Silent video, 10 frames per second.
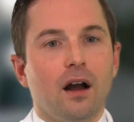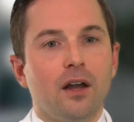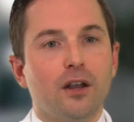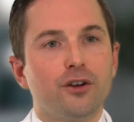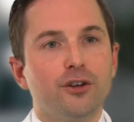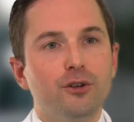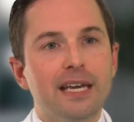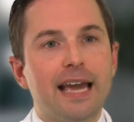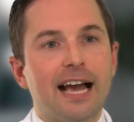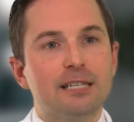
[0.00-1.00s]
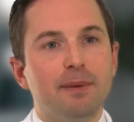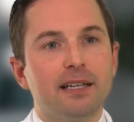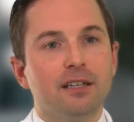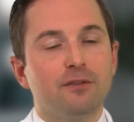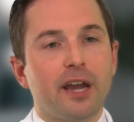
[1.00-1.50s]
Another unique
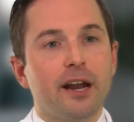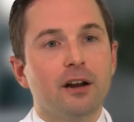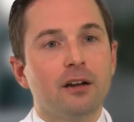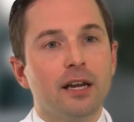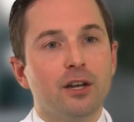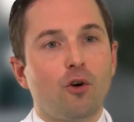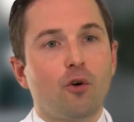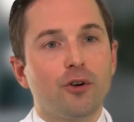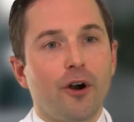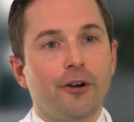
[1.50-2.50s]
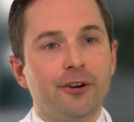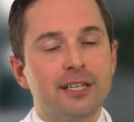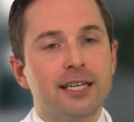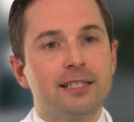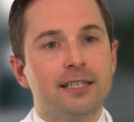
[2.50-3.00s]
aspect of care in coronary artery
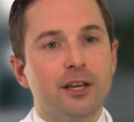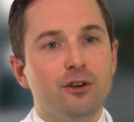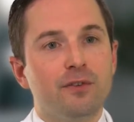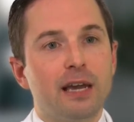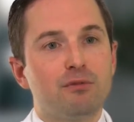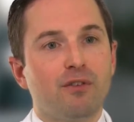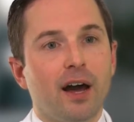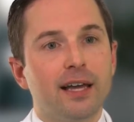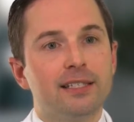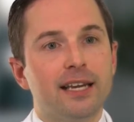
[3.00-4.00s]
disease that UVA provides